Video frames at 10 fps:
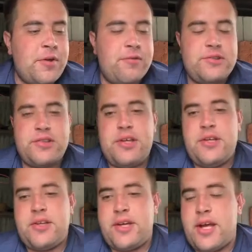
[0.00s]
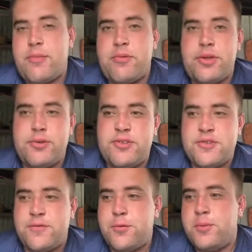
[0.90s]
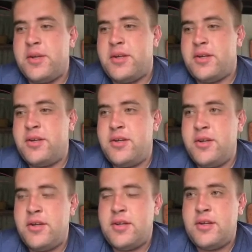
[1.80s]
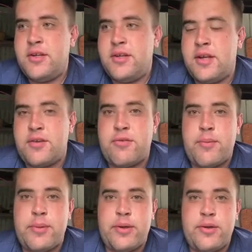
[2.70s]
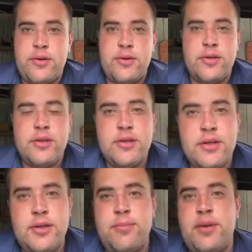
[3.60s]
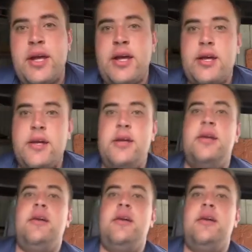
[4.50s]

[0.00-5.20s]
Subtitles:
Obviously, like, Adam Reynolds, the former, like, Rabbitoh player,